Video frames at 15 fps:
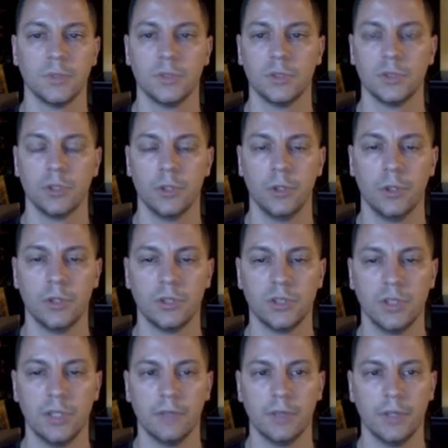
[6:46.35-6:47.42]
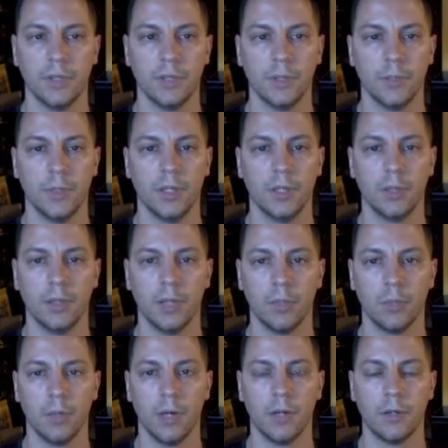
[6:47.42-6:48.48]
So you can see even like the big like
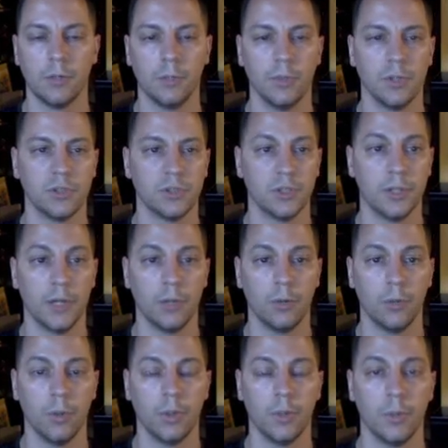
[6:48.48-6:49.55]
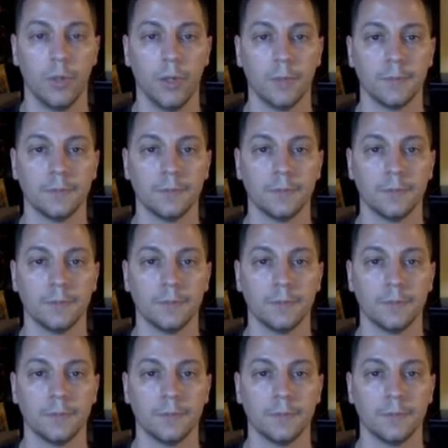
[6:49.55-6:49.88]
modern books are down quite a bit.